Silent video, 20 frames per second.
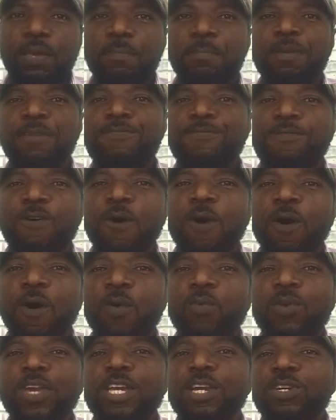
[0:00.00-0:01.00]
before
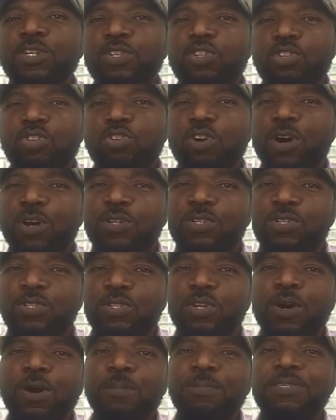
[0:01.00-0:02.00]
we construct
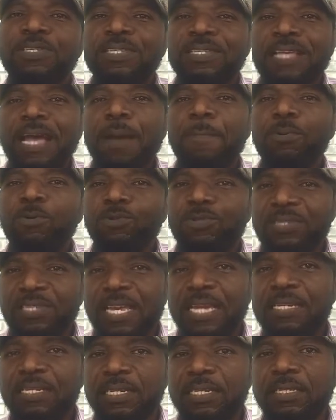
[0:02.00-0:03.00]
some sample
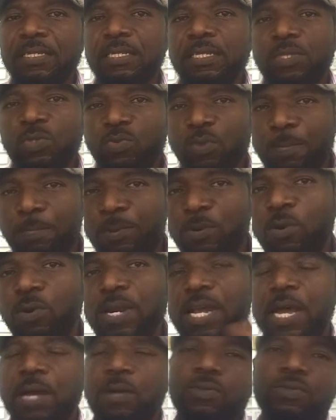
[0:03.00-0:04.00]
sentences with
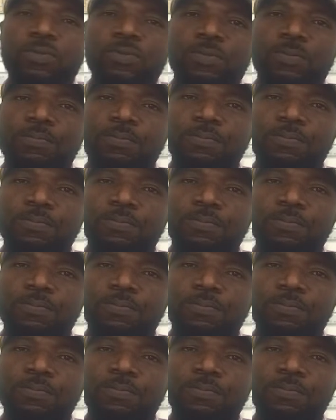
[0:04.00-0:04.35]
pronouns.